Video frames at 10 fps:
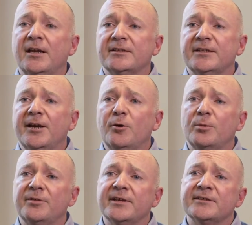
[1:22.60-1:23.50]
To help
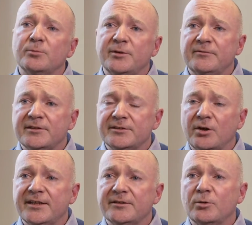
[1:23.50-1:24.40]
with this, we've
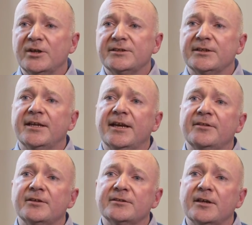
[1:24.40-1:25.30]
designed the questionnaire
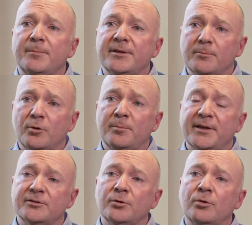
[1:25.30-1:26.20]
that's a bit more
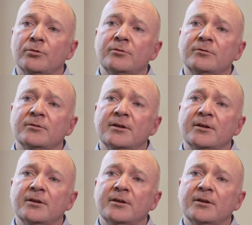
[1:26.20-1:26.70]
pictorial